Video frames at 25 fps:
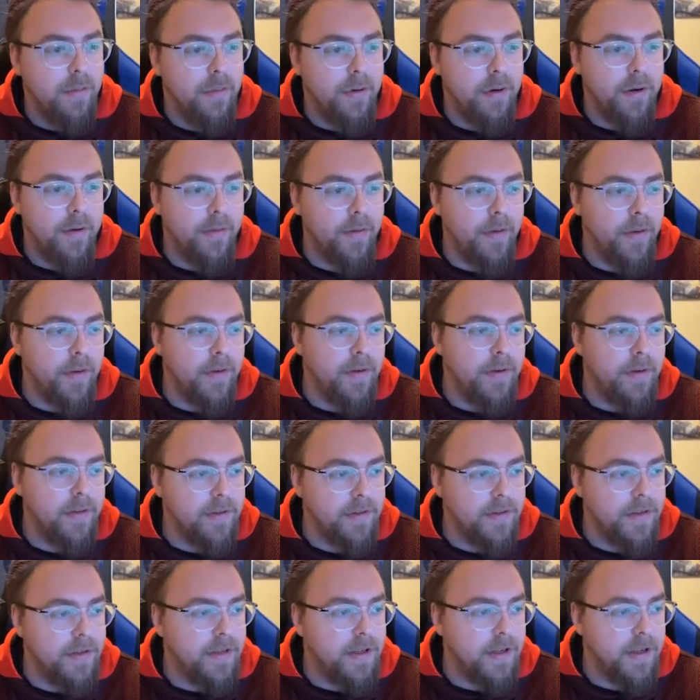
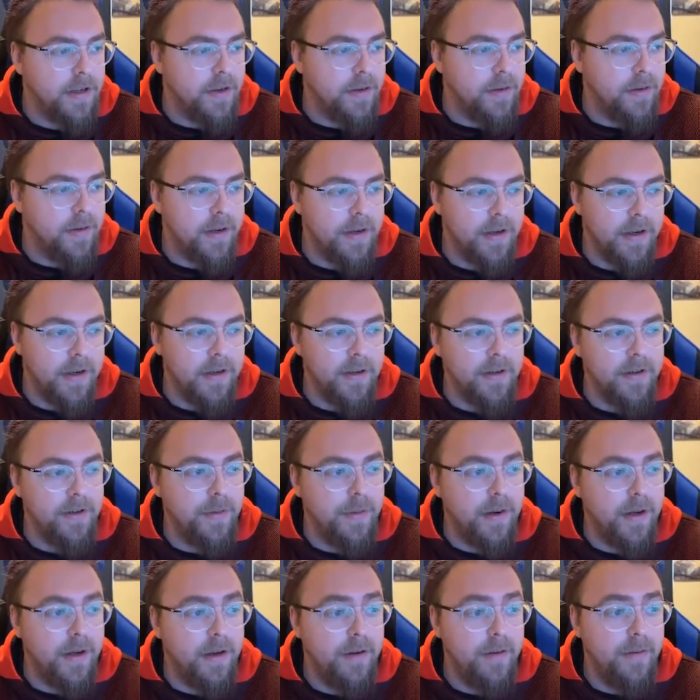peripherals that go on here as
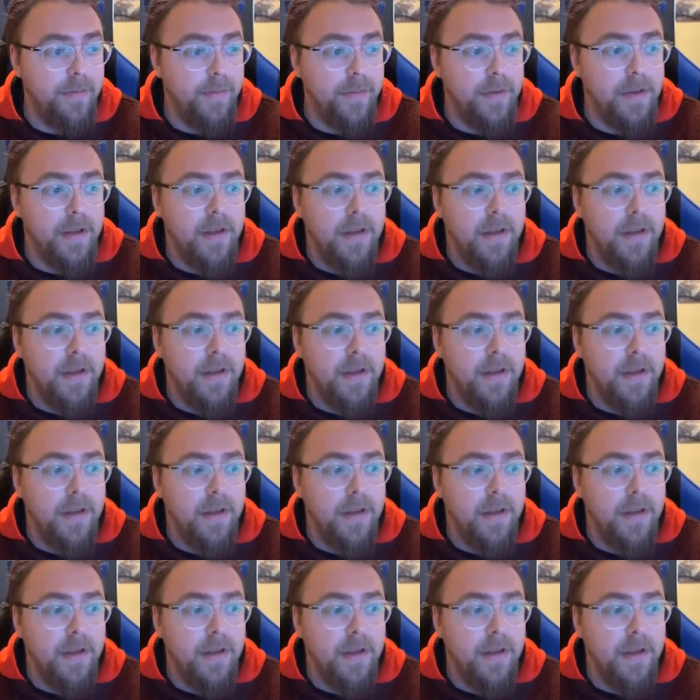well.